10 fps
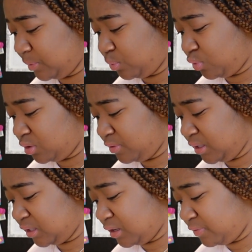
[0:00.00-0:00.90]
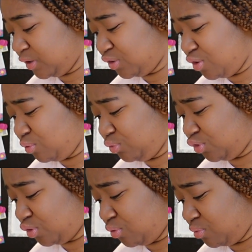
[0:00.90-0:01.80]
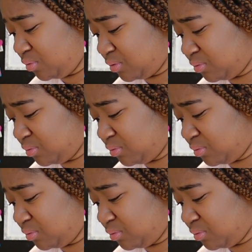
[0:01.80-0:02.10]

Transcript: be watering and stuff, is no joke.